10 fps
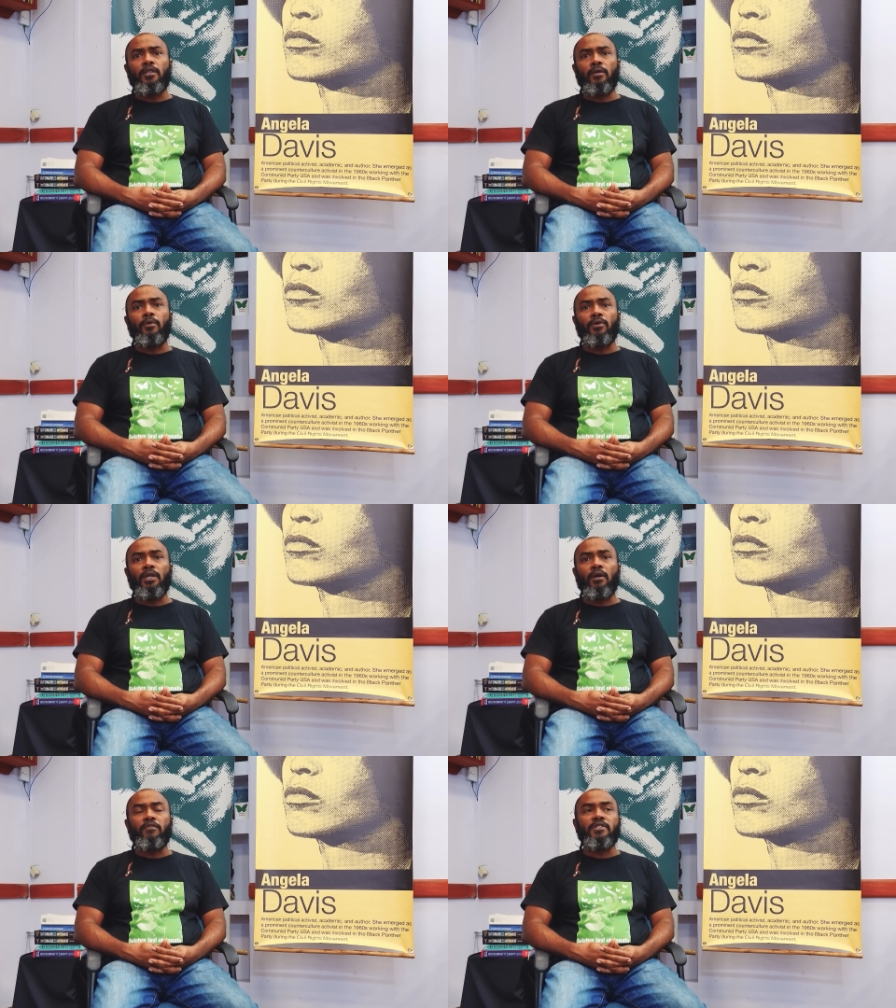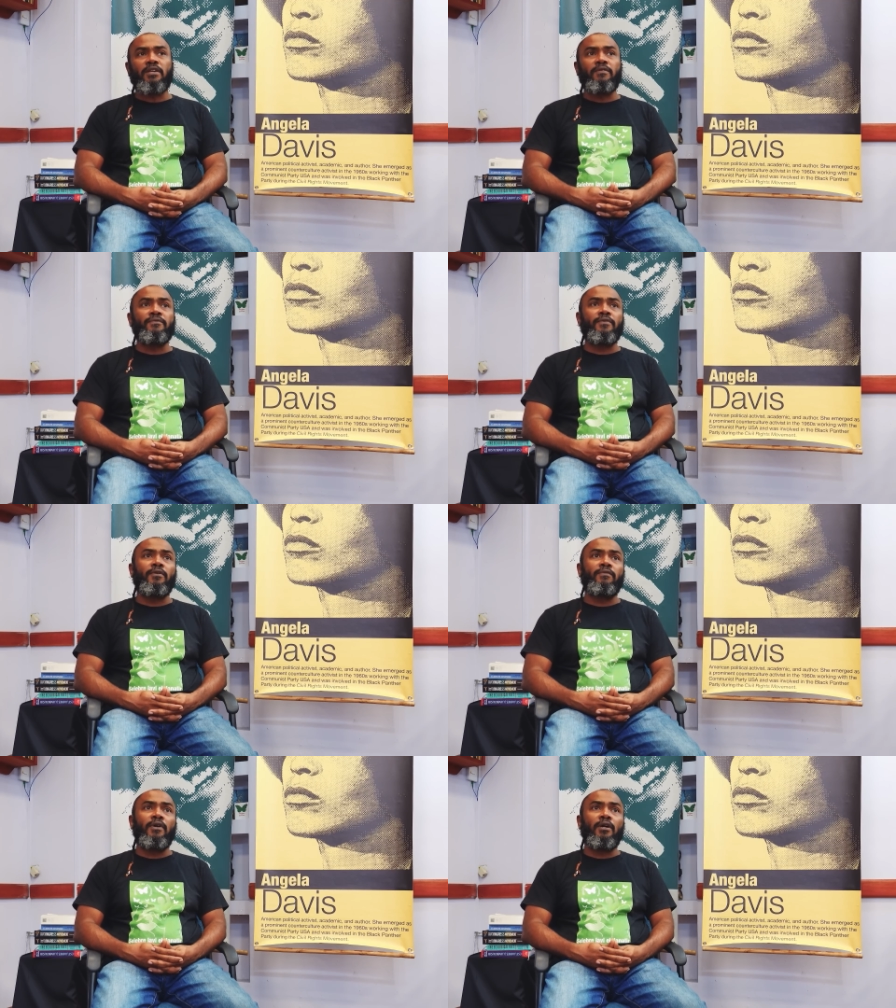the morning of the 7th
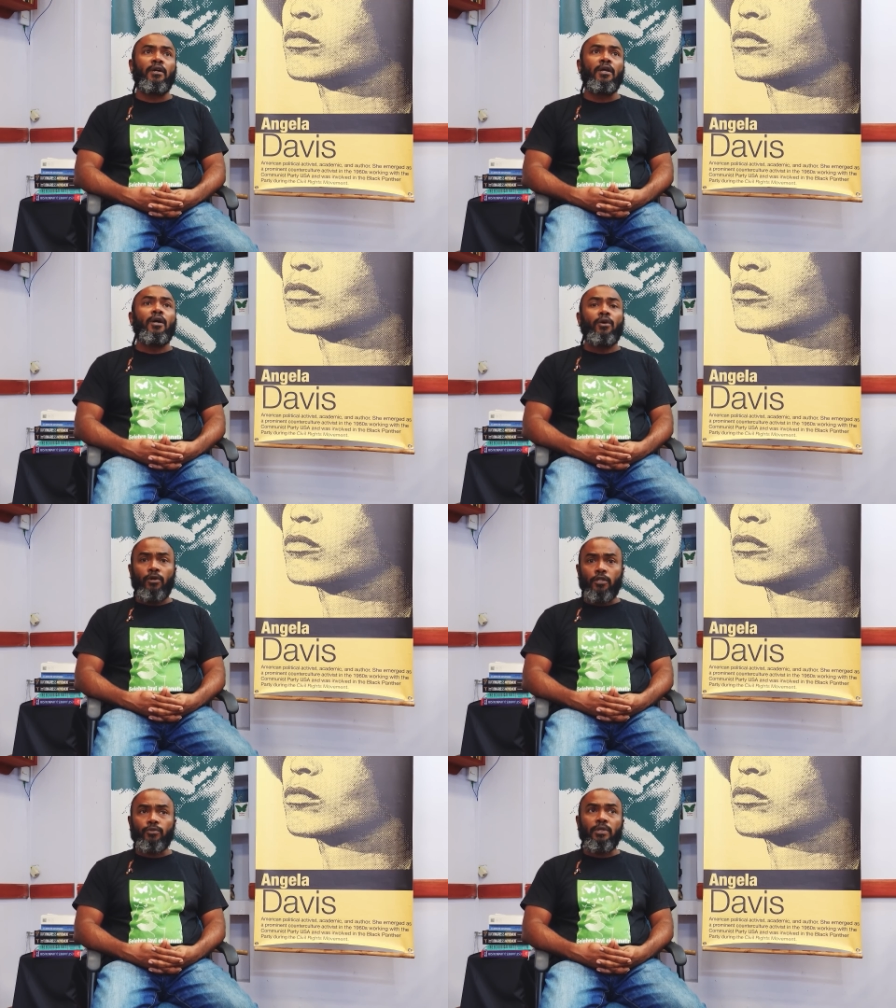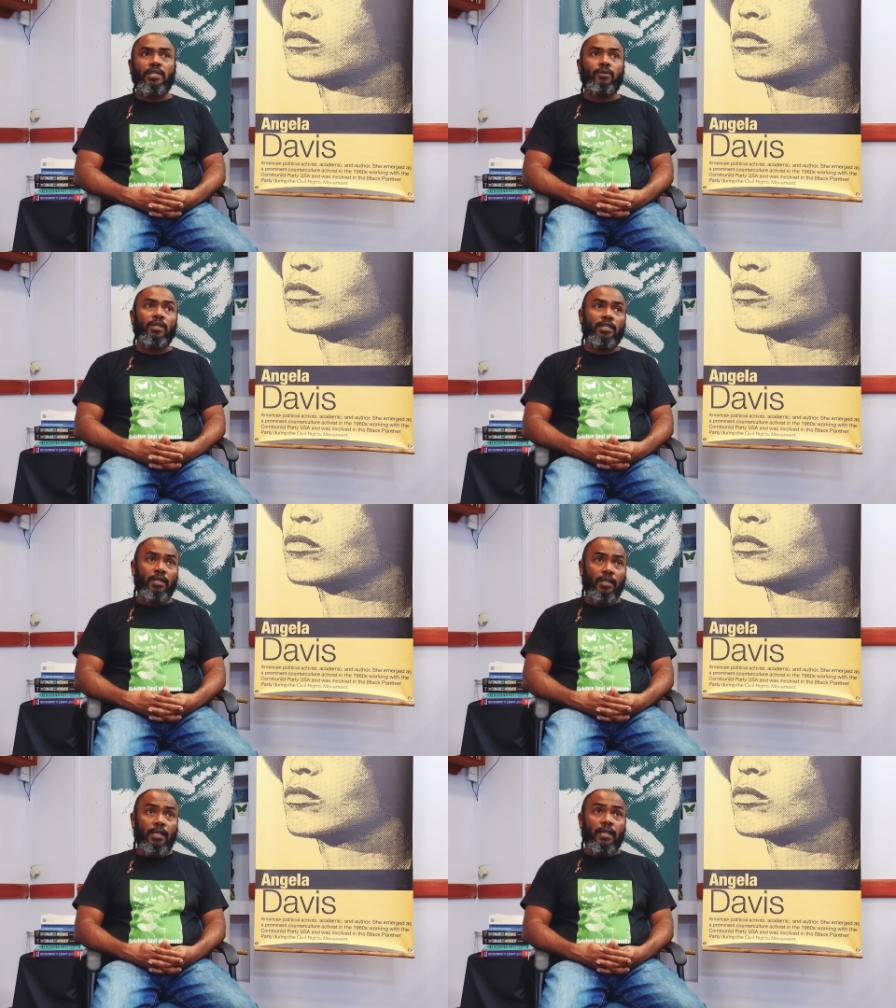of August 2020,